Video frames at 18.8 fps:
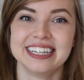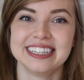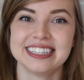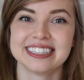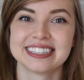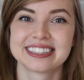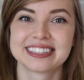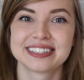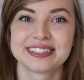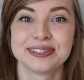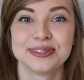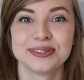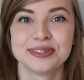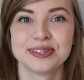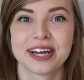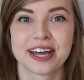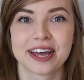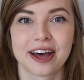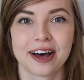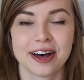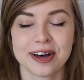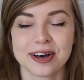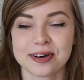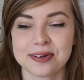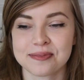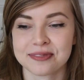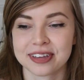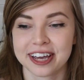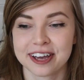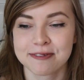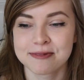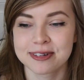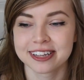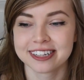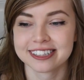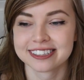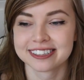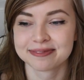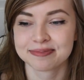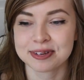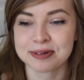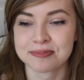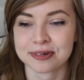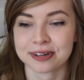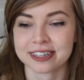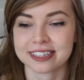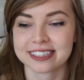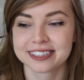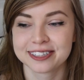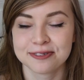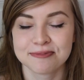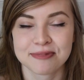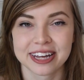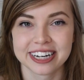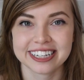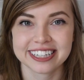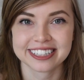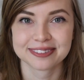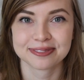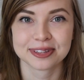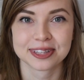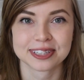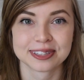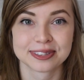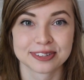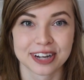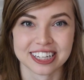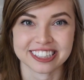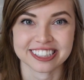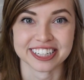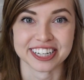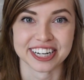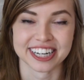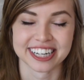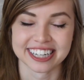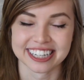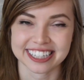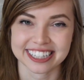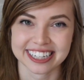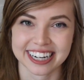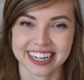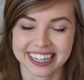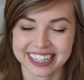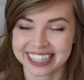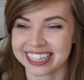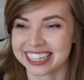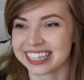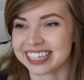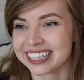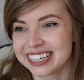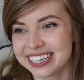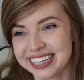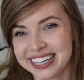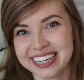these two ambulance people, these two medics with a stretcher, a gurney.